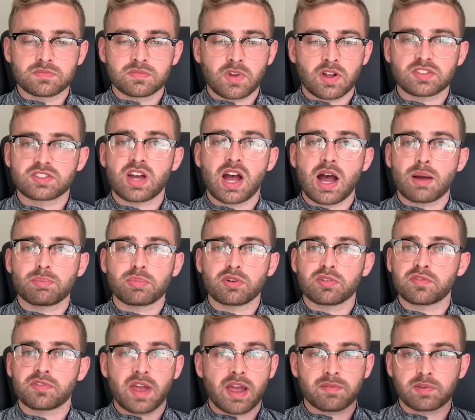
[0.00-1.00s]
On top
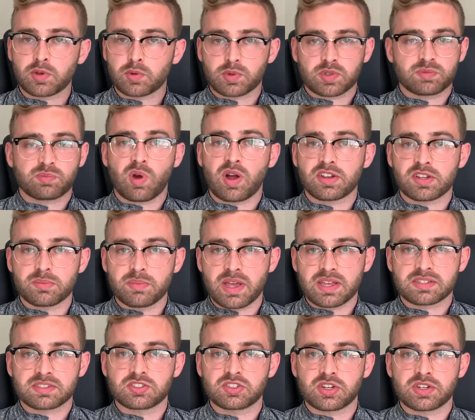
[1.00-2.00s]
of having to respond to
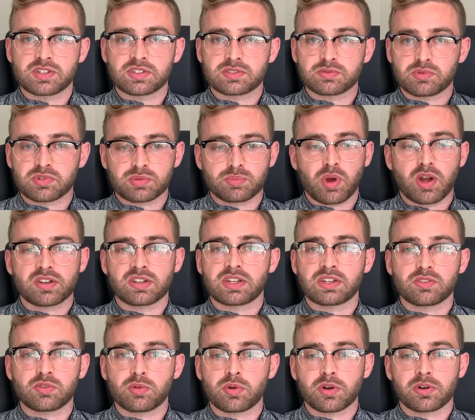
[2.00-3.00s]
messages, respond to
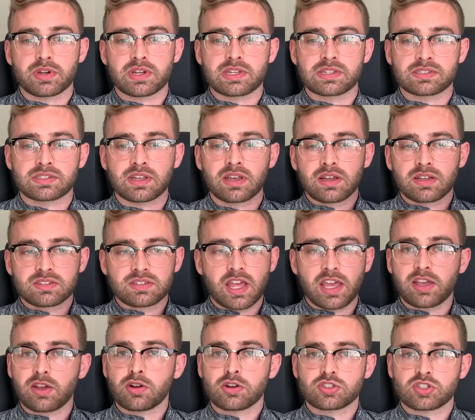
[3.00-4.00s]
inquiries,
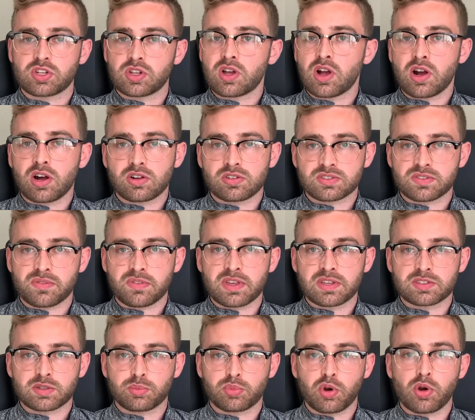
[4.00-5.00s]
take urgent calls if
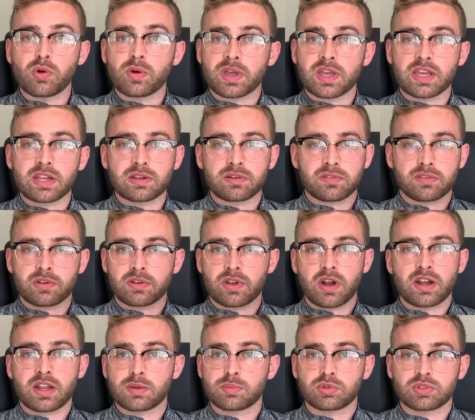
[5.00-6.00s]
things are broken, if they're
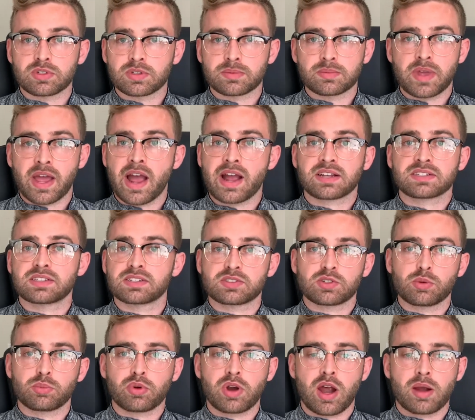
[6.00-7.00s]
not able to access
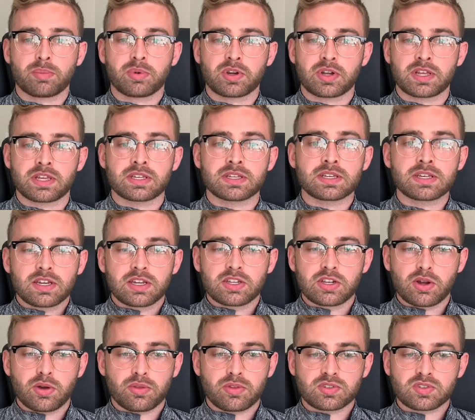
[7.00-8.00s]
your property.
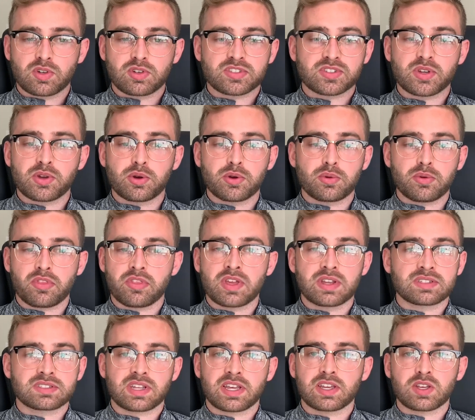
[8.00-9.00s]
There's also
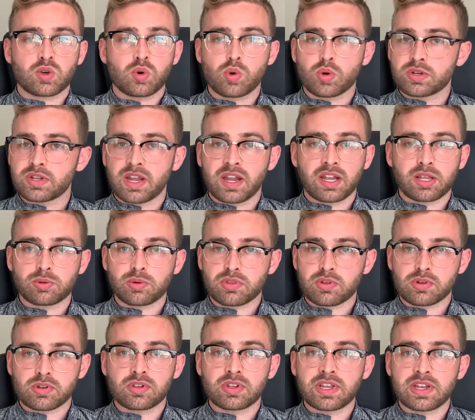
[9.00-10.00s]
things like coordinating with
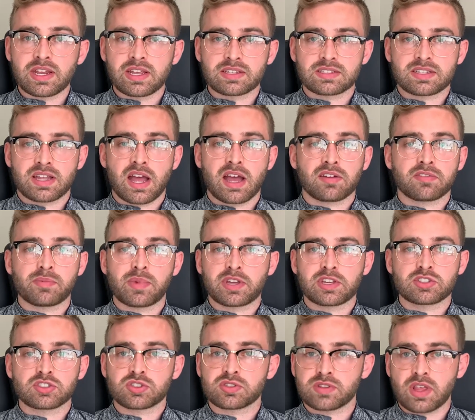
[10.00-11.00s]
your cleaning staff,
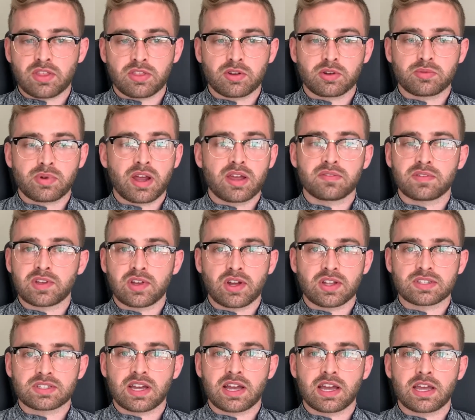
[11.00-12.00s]
making sure that they're arriving
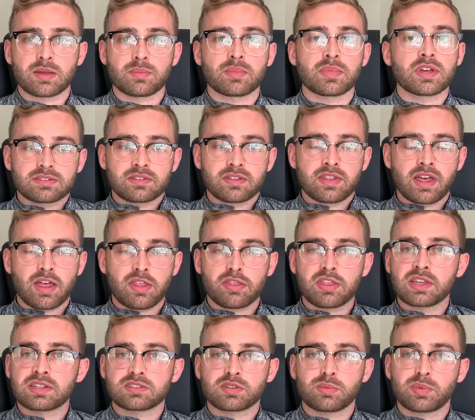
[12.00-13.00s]
on time, that
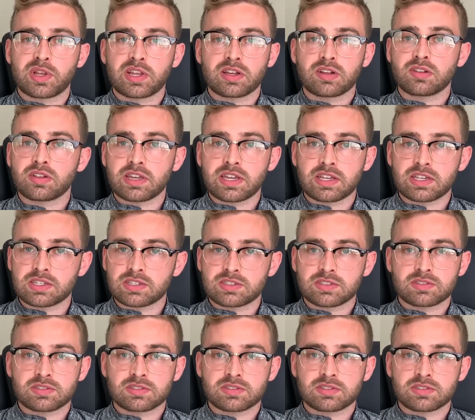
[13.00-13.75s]
things are being cleaned